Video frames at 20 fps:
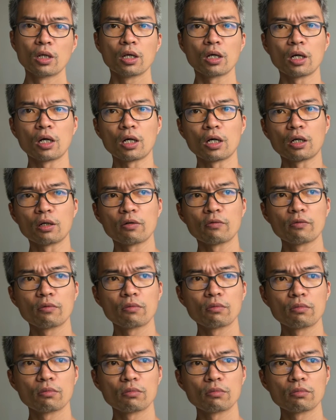
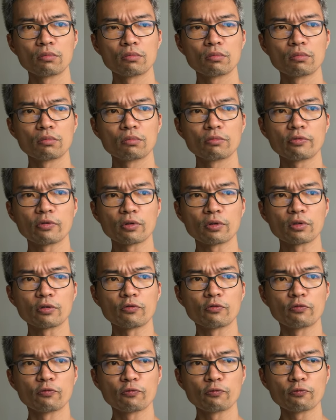for the
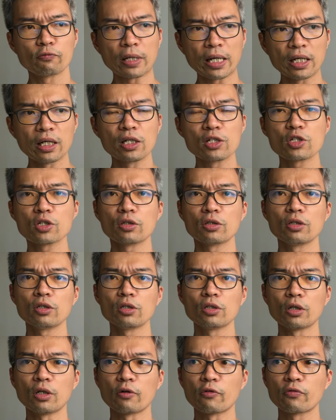financial
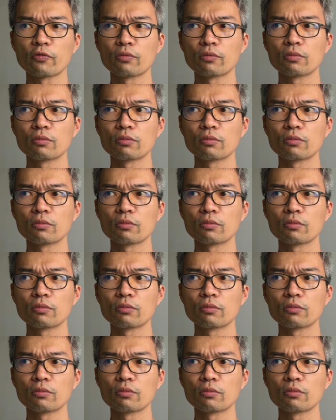year of